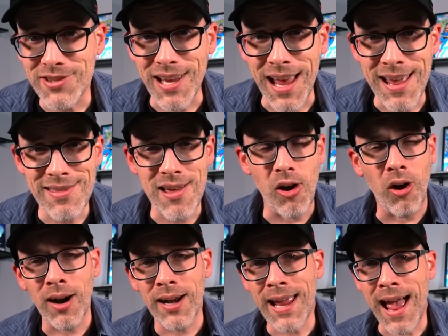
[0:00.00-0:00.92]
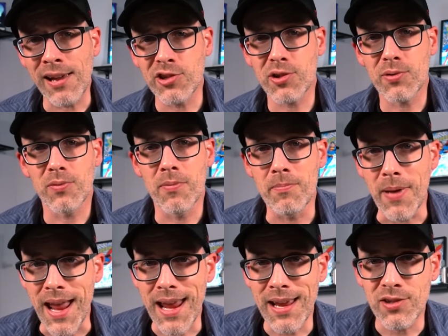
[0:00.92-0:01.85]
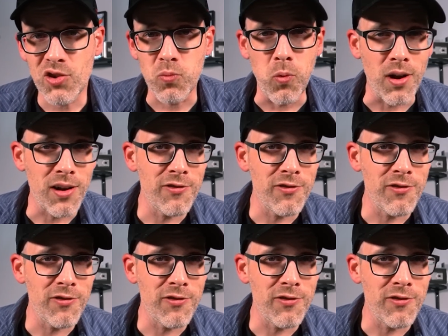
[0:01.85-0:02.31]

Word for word: say that Ari Aster remains one